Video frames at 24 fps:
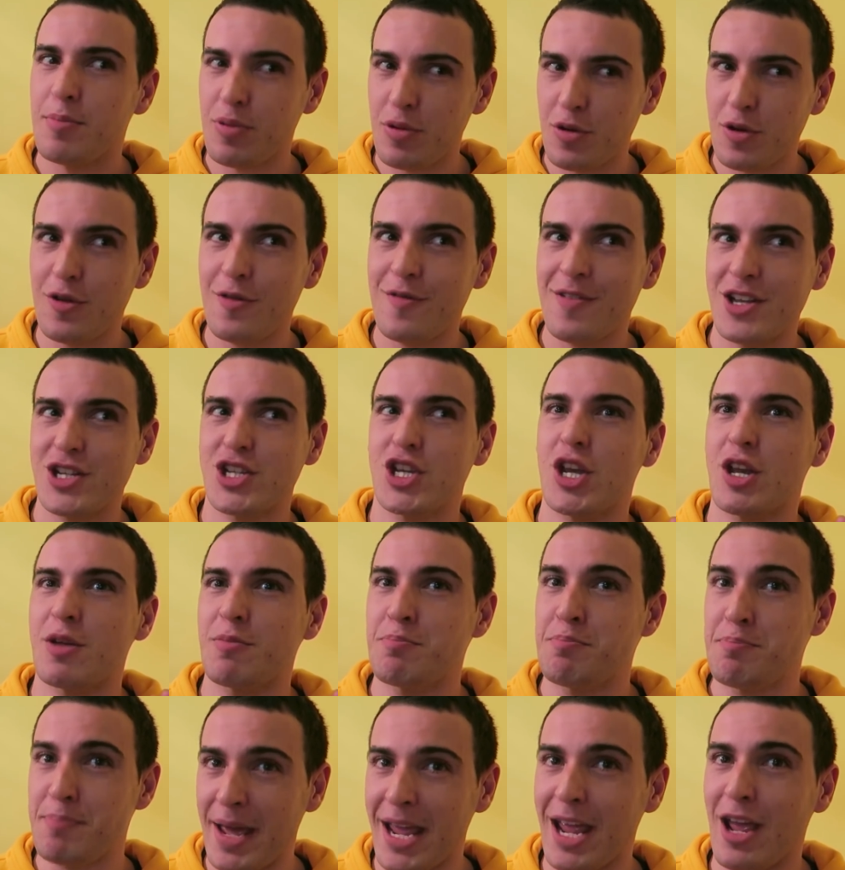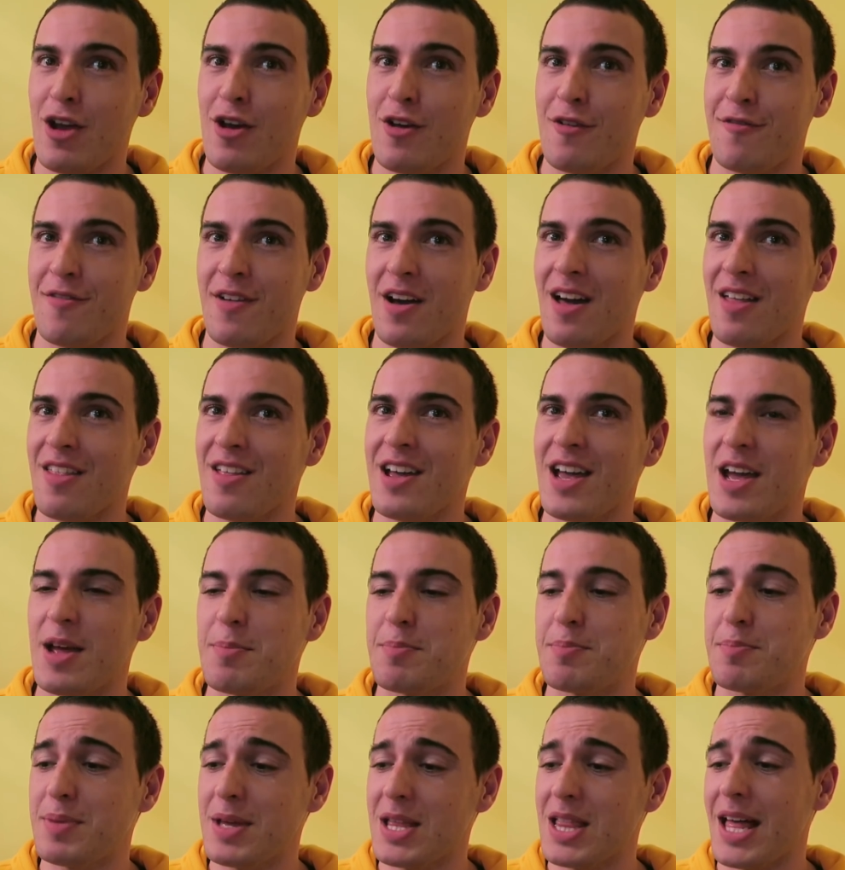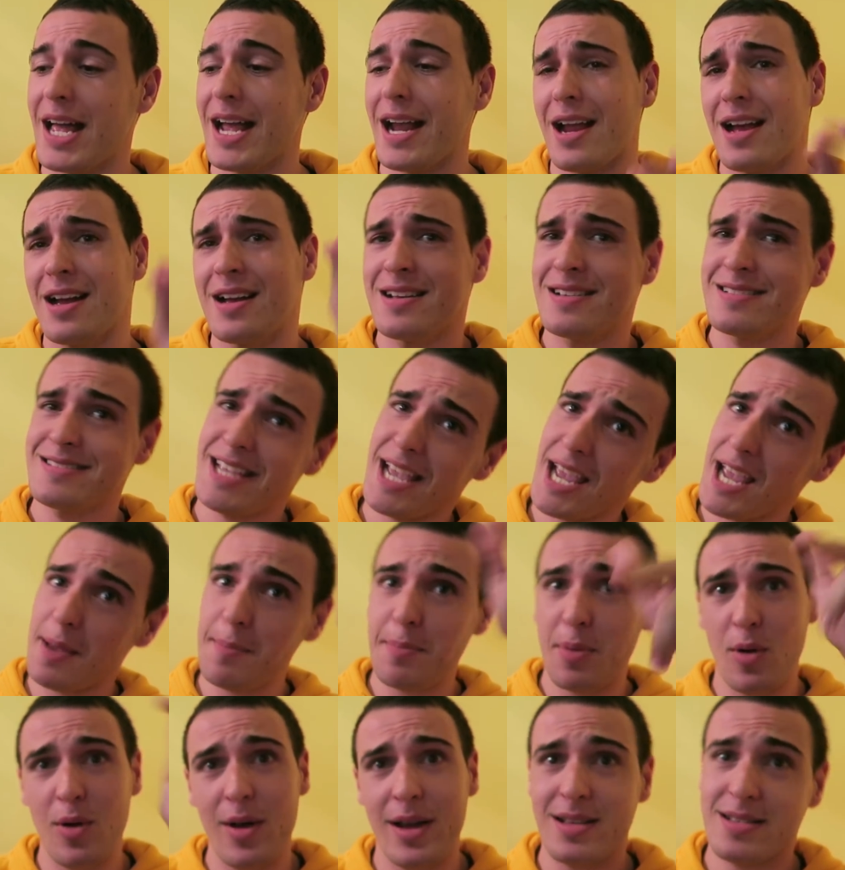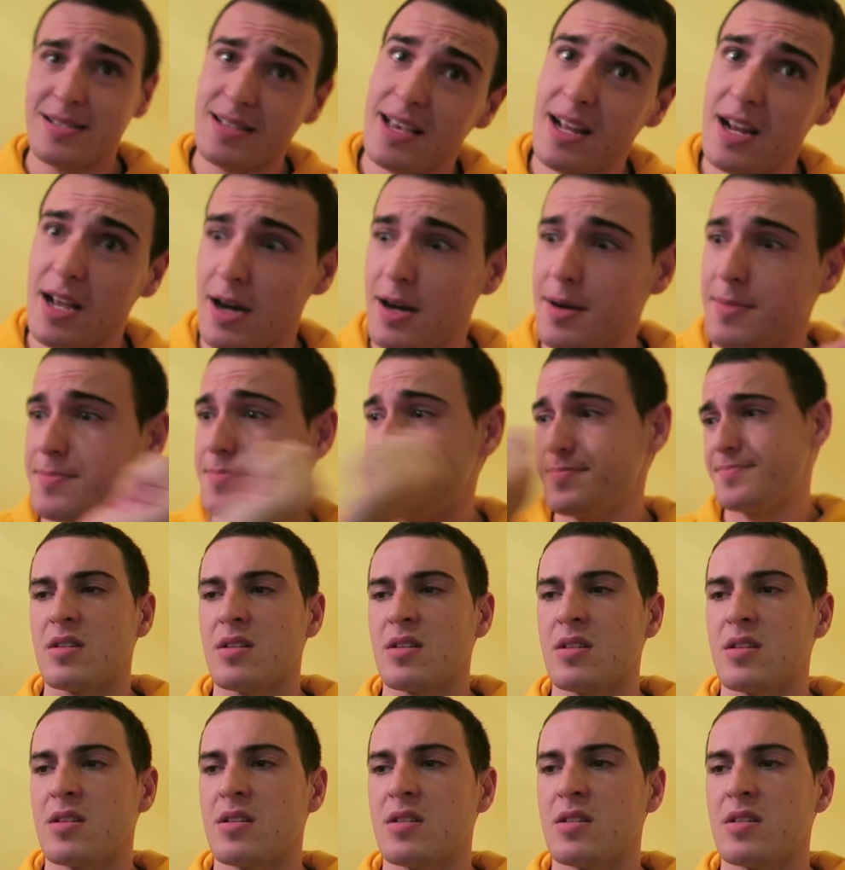prove that she can beat her father and be like, damn boy, sit up.